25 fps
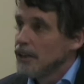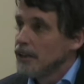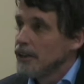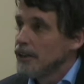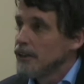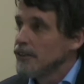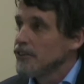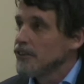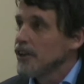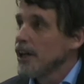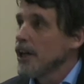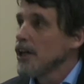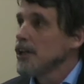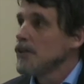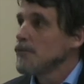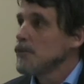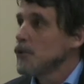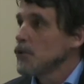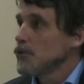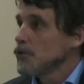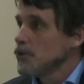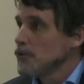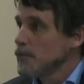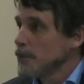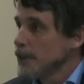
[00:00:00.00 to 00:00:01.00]
is
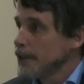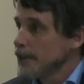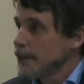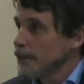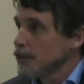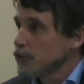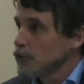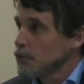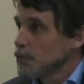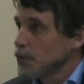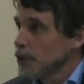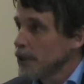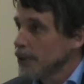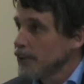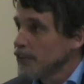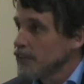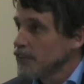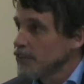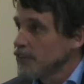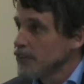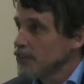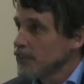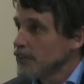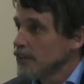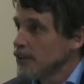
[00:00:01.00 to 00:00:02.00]
able to be
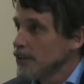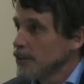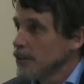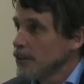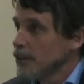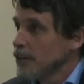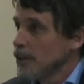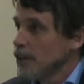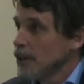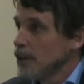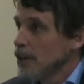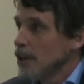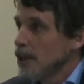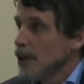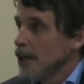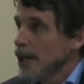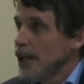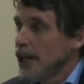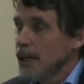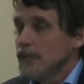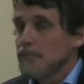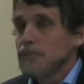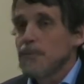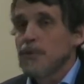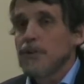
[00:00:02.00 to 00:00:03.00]
expressed
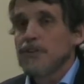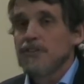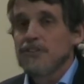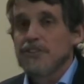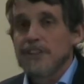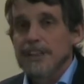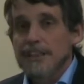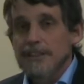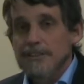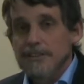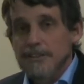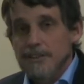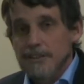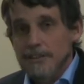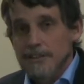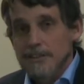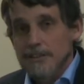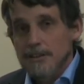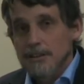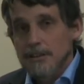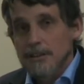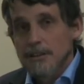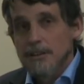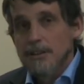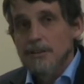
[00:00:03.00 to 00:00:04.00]
and presented
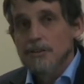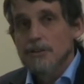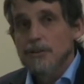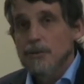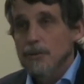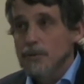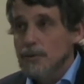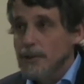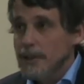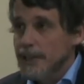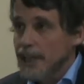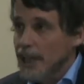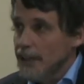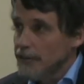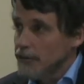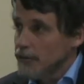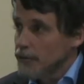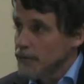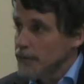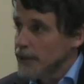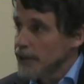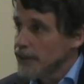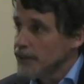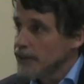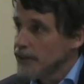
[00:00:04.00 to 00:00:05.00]
to the
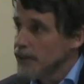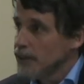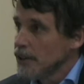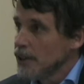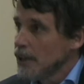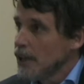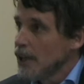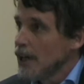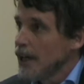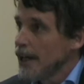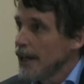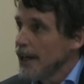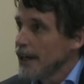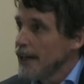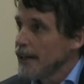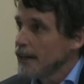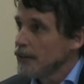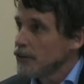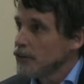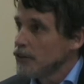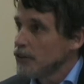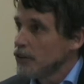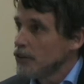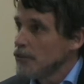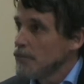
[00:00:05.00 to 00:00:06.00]
government
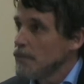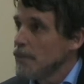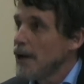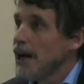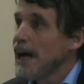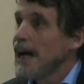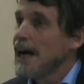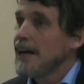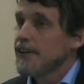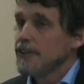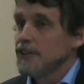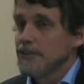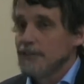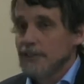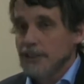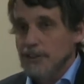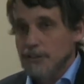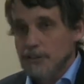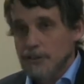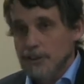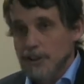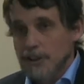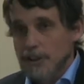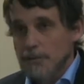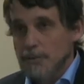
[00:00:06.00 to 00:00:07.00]
as part of its
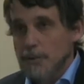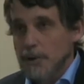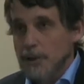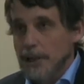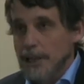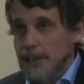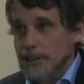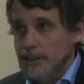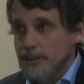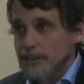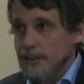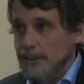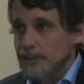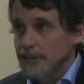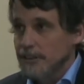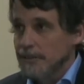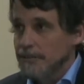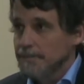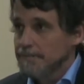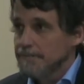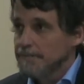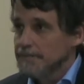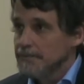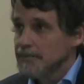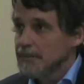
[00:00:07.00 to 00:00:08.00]
deliberations.
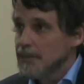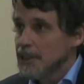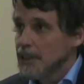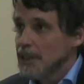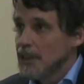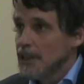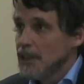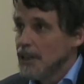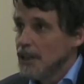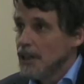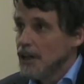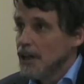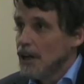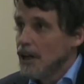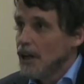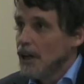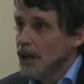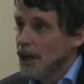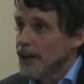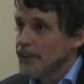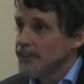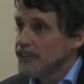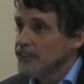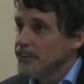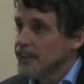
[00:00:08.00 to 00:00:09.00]

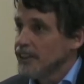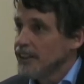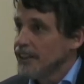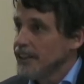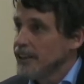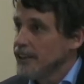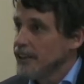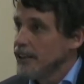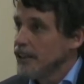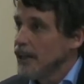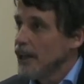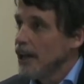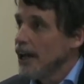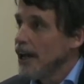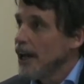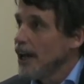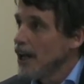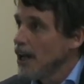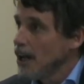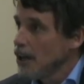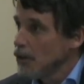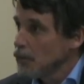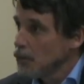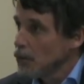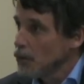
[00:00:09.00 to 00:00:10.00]
I see
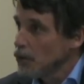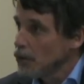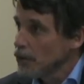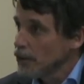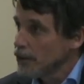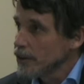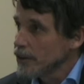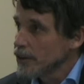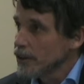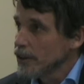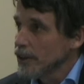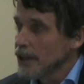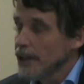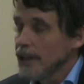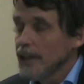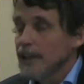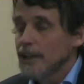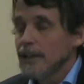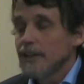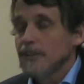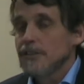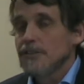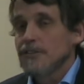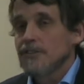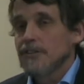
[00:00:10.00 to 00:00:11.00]
our work
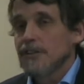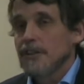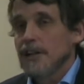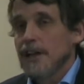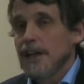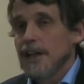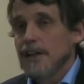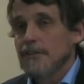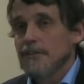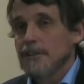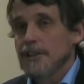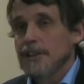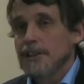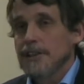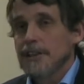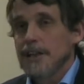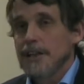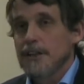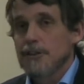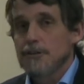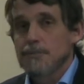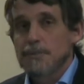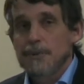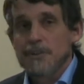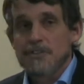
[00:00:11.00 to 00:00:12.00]
as having
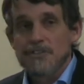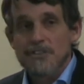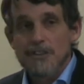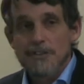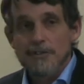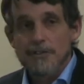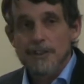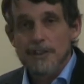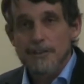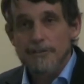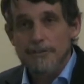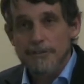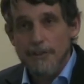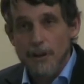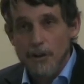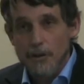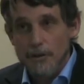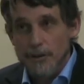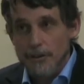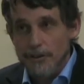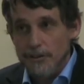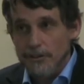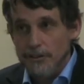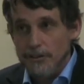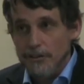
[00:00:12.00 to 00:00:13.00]
a specific
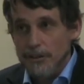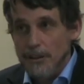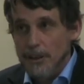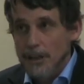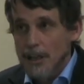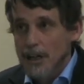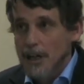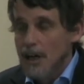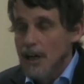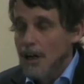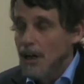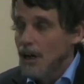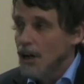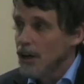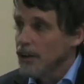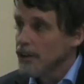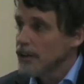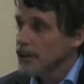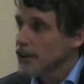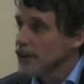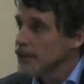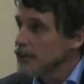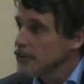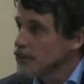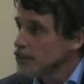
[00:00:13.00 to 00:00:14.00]
focus
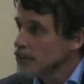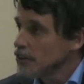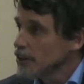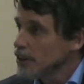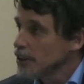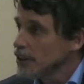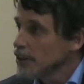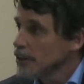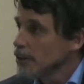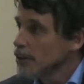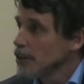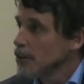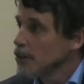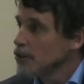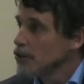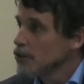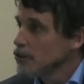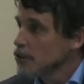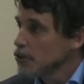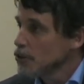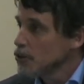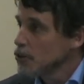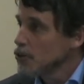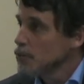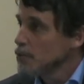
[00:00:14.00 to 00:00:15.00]
on listening
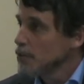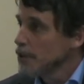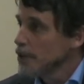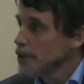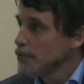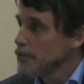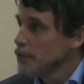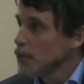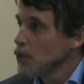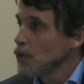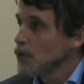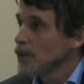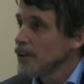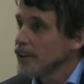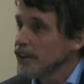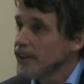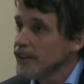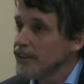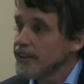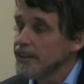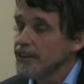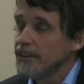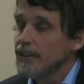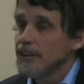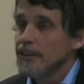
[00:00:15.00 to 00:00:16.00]
to people
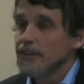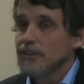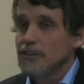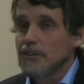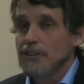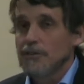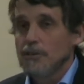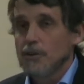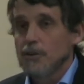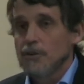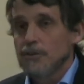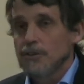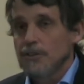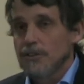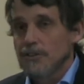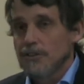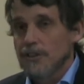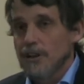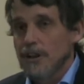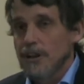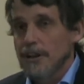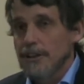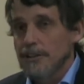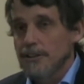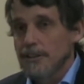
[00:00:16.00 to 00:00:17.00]
in civil
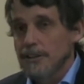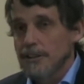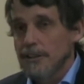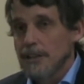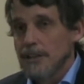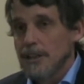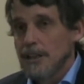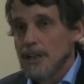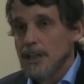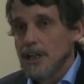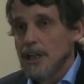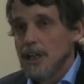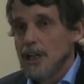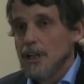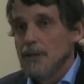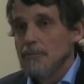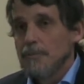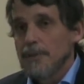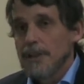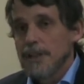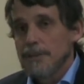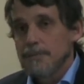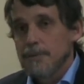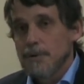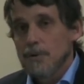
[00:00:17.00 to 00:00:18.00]
society
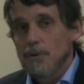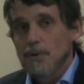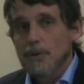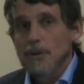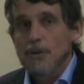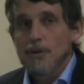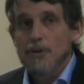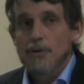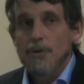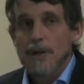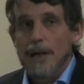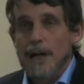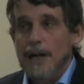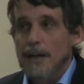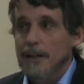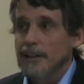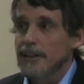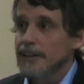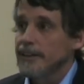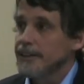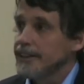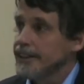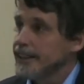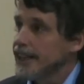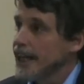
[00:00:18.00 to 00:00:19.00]
people who are
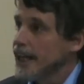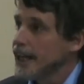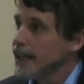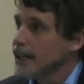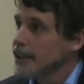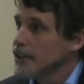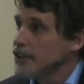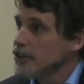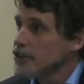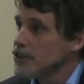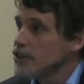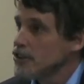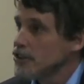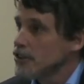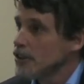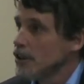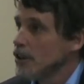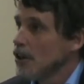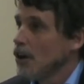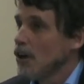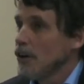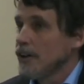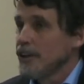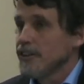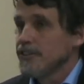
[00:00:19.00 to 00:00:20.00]
engaged
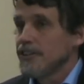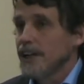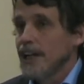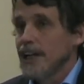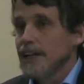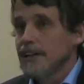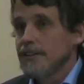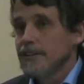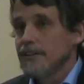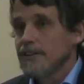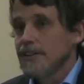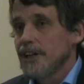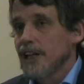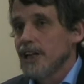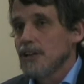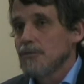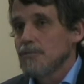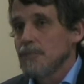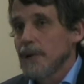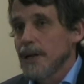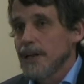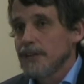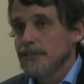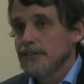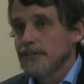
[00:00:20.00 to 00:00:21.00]
on a day-to-day -day
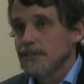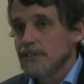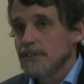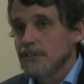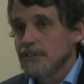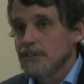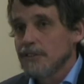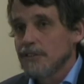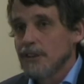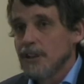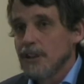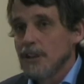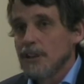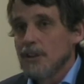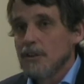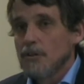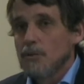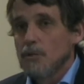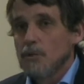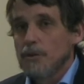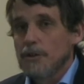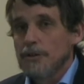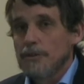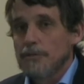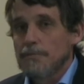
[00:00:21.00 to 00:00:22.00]
basis
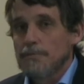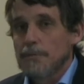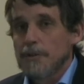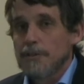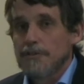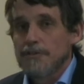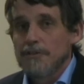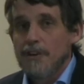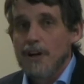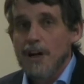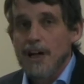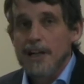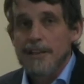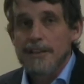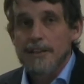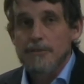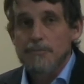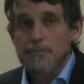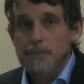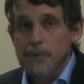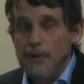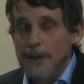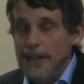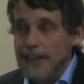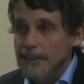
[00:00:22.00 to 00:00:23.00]
with providing
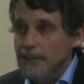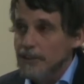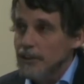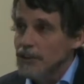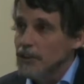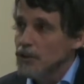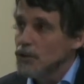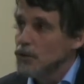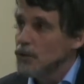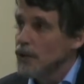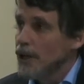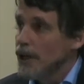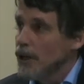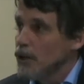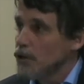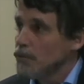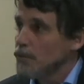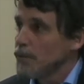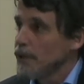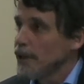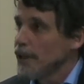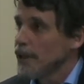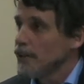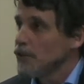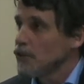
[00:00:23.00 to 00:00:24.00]
practical help
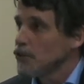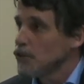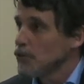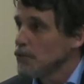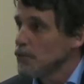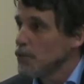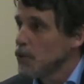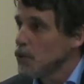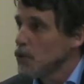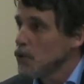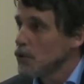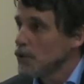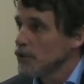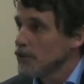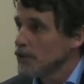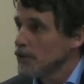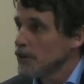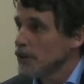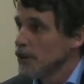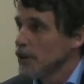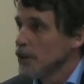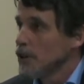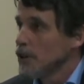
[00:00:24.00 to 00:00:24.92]
and support